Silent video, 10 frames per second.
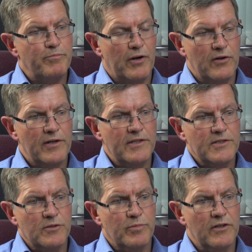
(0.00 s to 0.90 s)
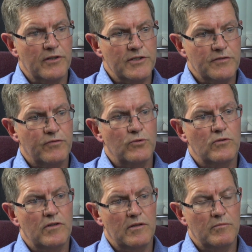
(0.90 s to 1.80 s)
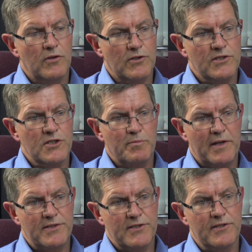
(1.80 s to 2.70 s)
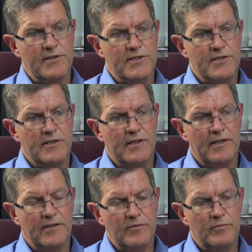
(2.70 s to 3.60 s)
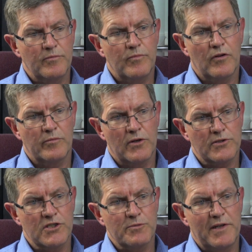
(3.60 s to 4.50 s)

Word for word: pie suppliers for uh, Marks and Spencers, um, but the Marks and